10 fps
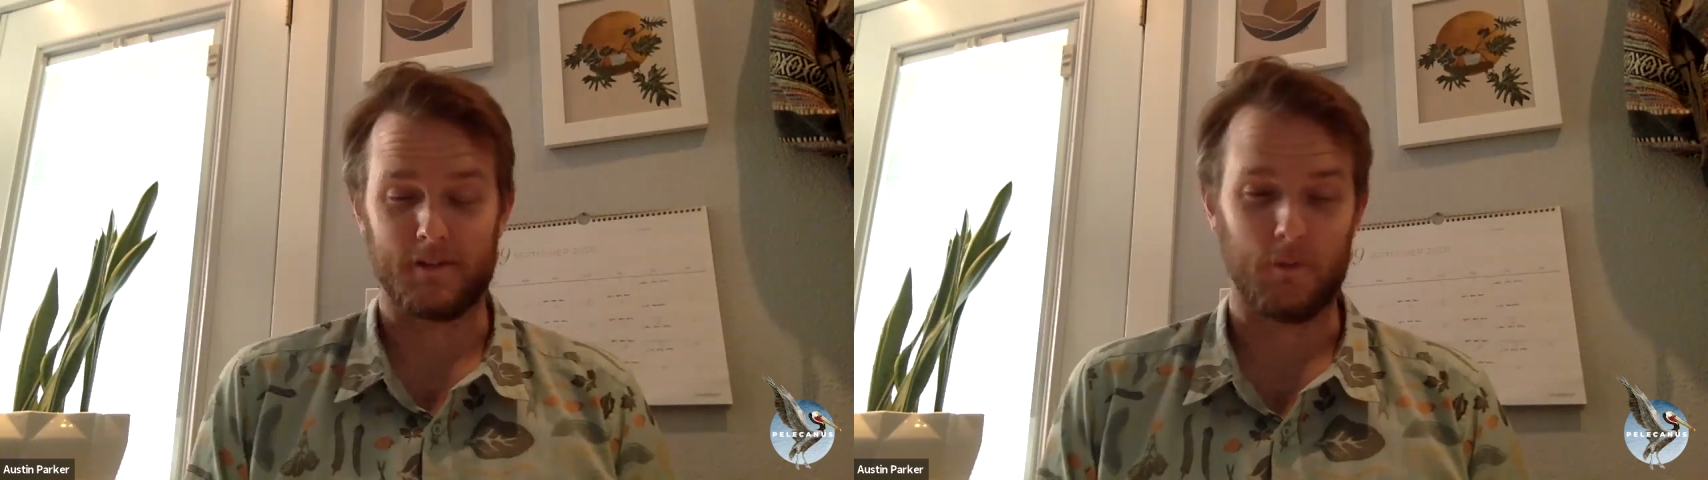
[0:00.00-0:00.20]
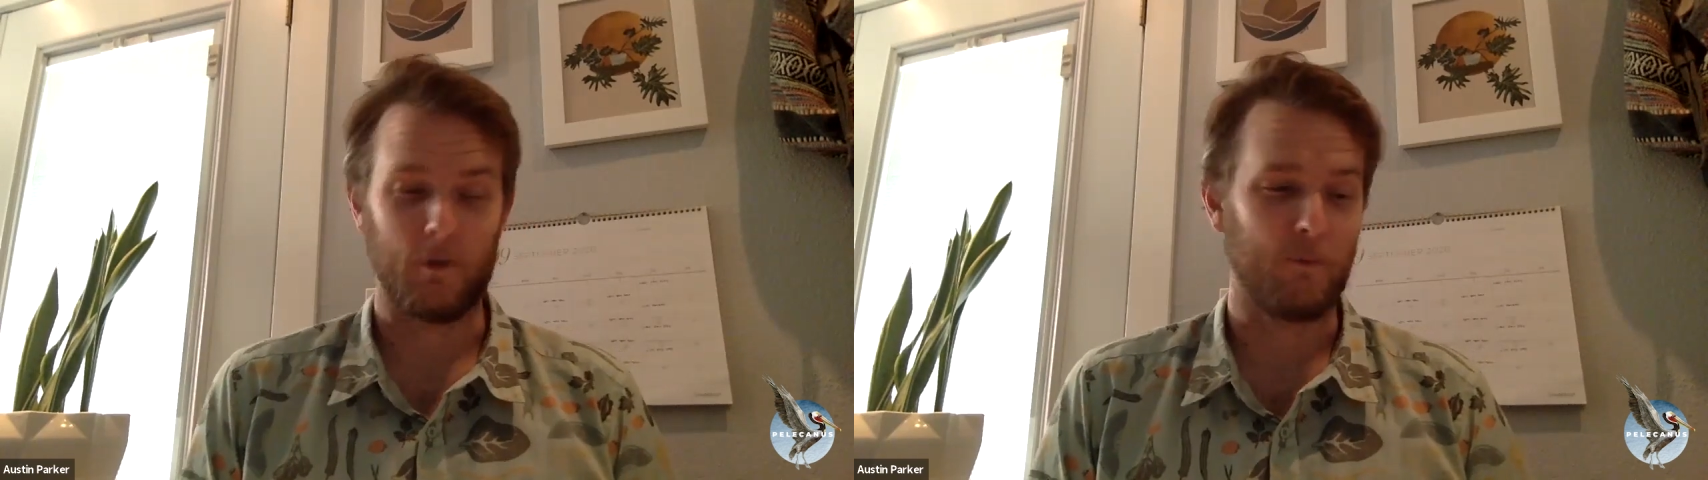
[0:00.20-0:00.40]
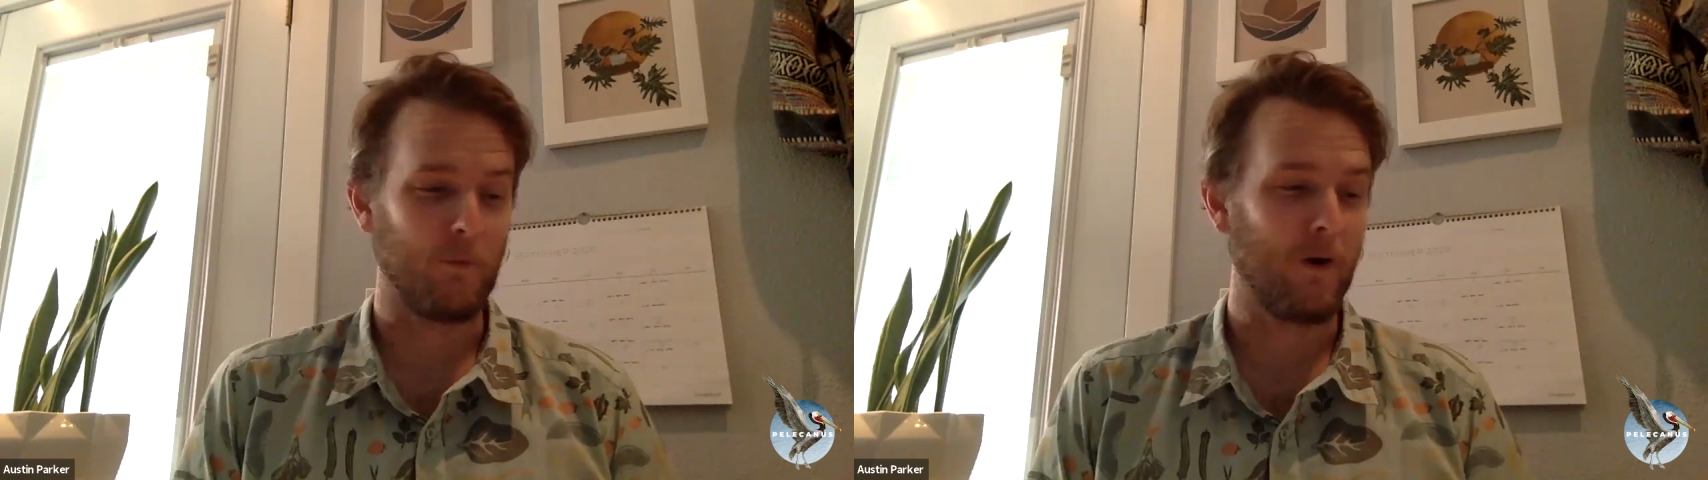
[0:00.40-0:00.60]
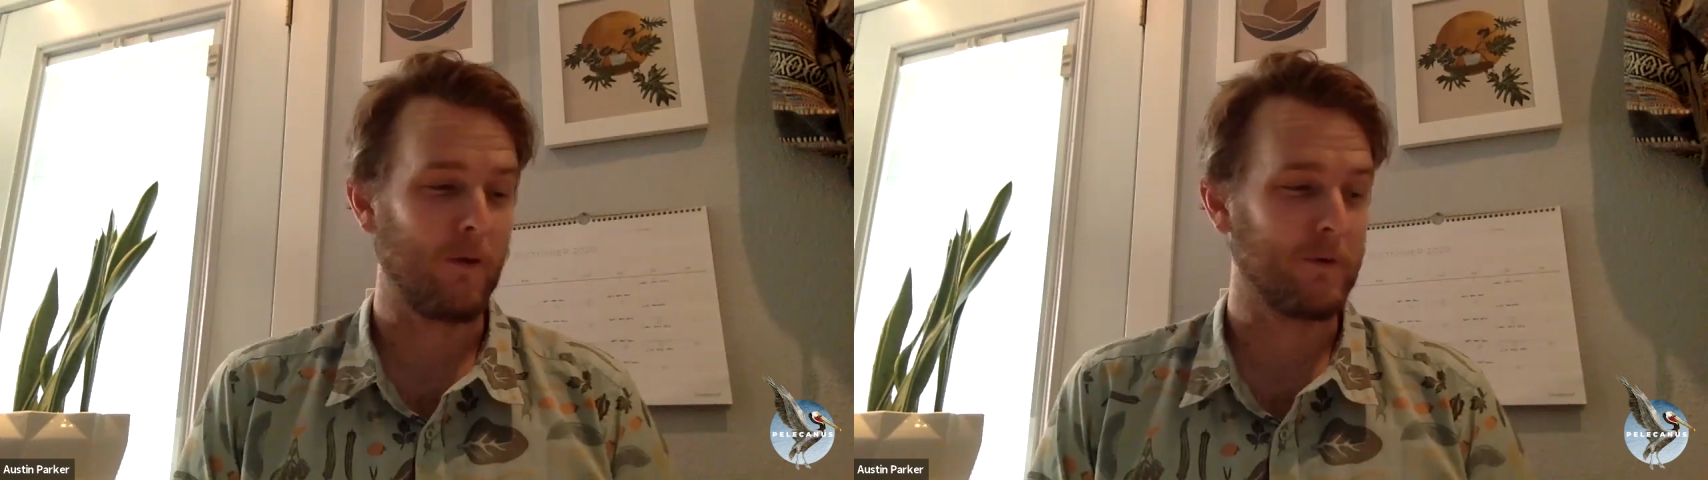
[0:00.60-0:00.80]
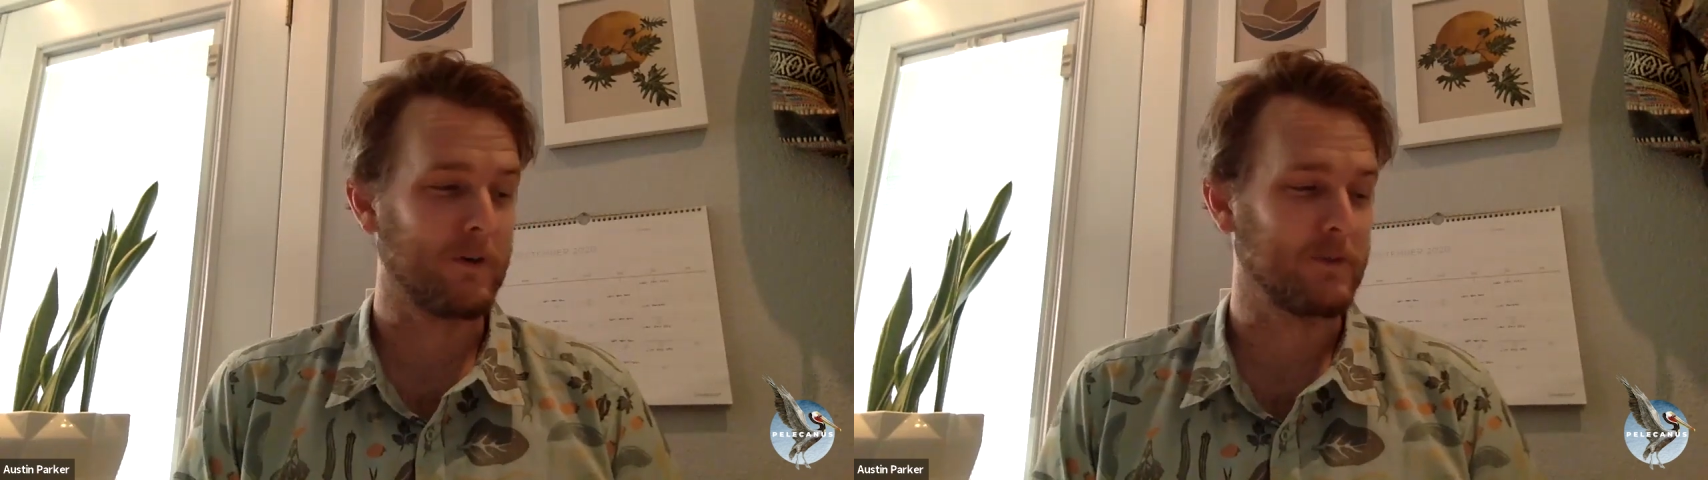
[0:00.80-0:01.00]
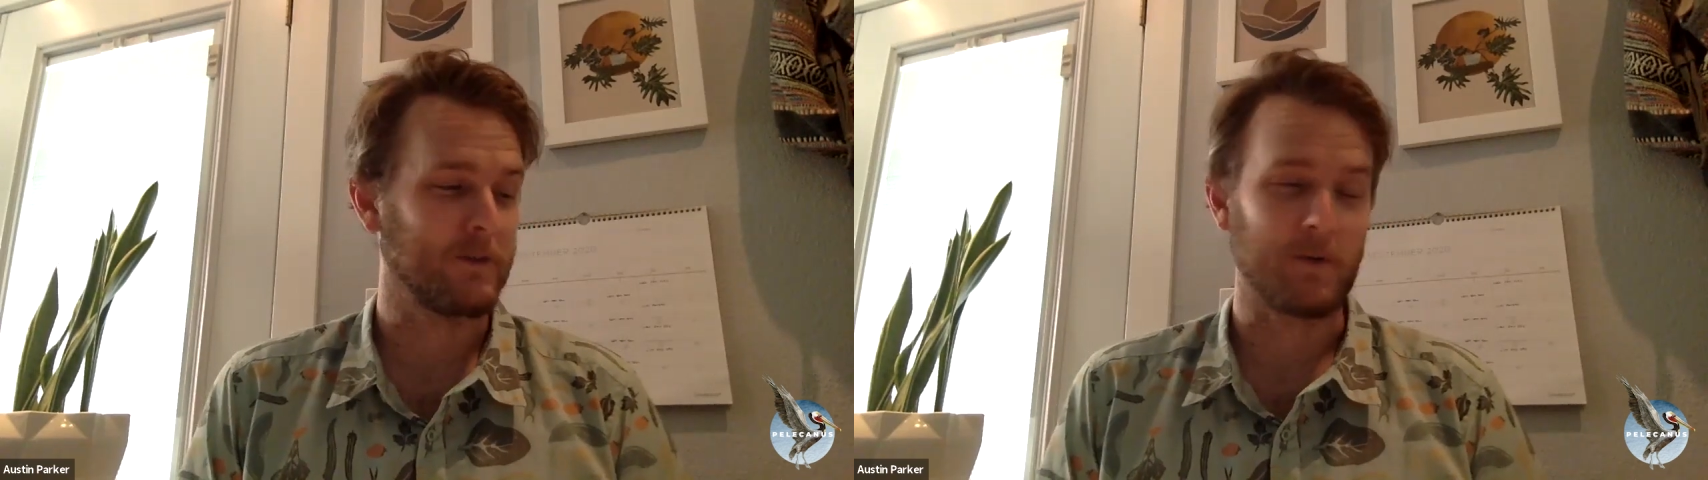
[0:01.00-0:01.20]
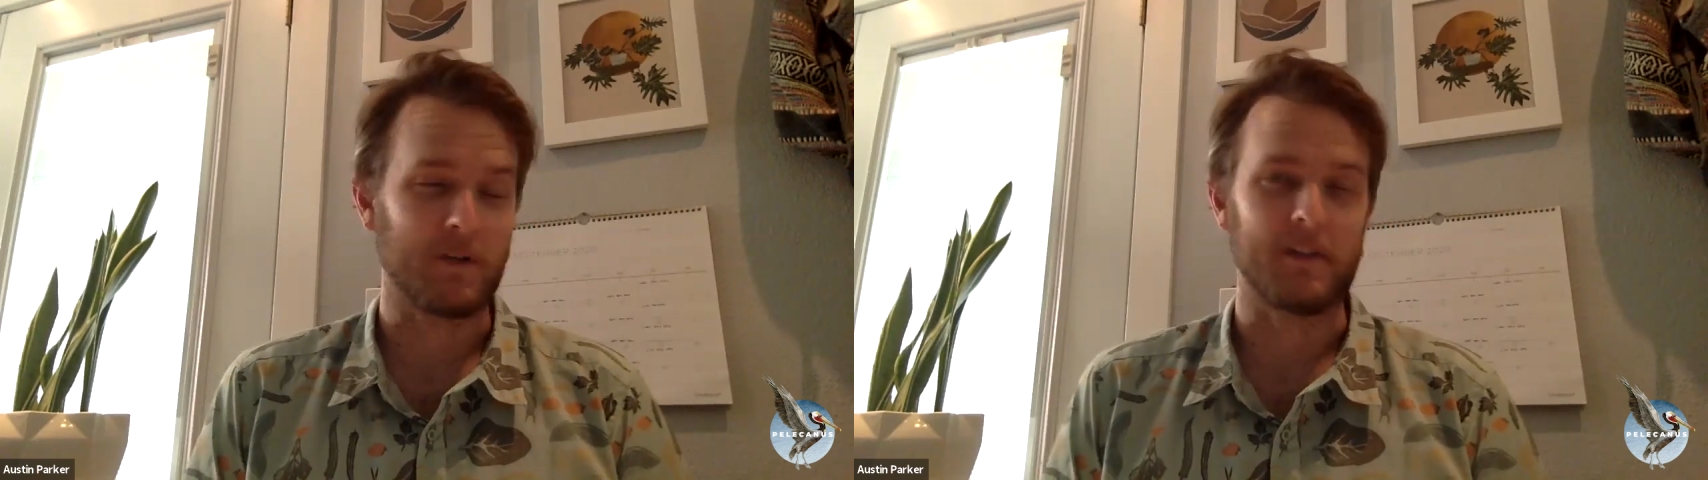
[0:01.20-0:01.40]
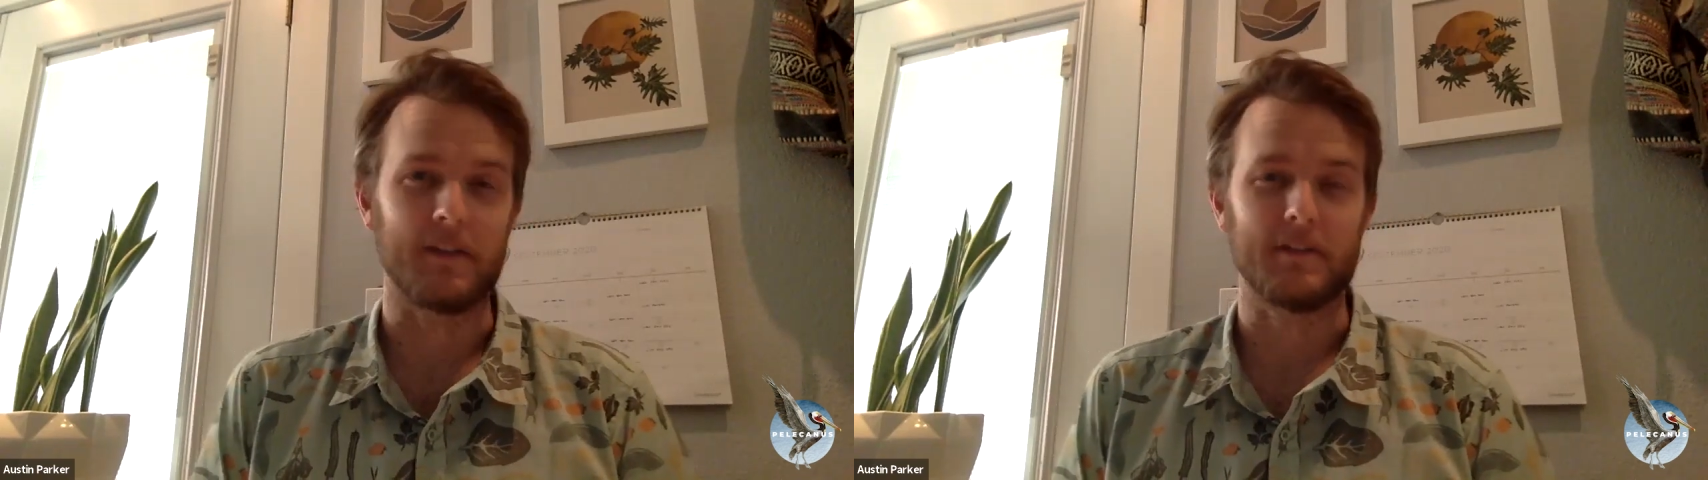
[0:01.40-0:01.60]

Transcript: while we're recording this,